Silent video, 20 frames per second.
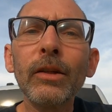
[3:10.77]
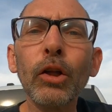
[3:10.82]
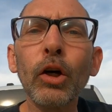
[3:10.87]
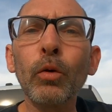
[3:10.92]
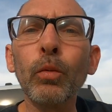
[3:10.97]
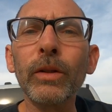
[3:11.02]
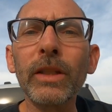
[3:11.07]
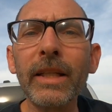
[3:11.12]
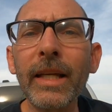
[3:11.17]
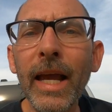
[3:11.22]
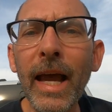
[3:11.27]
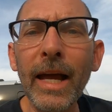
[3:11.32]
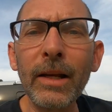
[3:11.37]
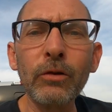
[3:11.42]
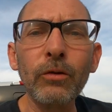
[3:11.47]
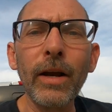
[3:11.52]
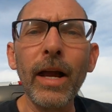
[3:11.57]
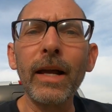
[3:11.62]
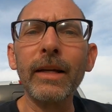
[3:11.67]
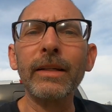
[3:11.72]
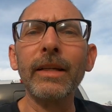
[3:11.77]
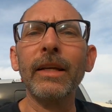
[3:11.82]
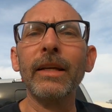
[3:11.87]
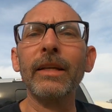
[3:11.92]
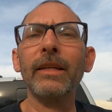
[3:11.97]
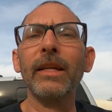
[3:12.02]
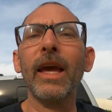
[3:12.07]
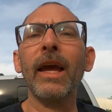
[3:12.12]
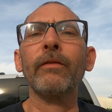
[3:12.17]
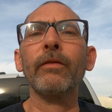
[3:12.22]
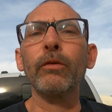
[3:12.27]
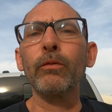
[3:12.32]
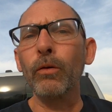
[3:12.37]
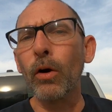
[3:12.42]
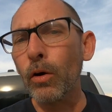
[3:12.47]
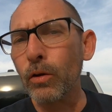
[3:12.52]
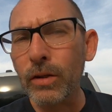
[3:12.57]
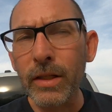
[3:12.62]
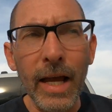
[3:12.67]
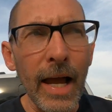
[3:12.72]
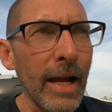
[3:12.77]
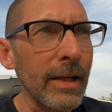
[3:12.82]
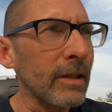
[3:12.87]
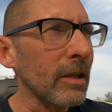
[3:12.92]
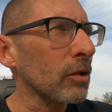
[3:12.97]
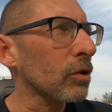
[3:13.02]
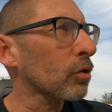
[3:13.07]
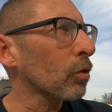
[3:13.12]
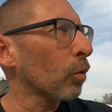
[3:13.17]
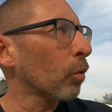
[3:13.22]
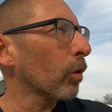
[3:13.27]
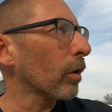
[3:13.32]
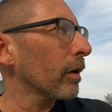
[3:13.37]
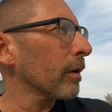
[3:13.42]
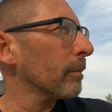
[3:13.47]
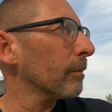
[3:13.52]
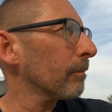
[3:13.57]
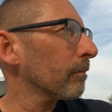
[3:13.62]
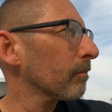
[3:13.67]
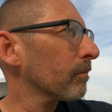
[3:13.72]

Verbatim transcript: Look what the cat dragged in. Every rose has its thorn.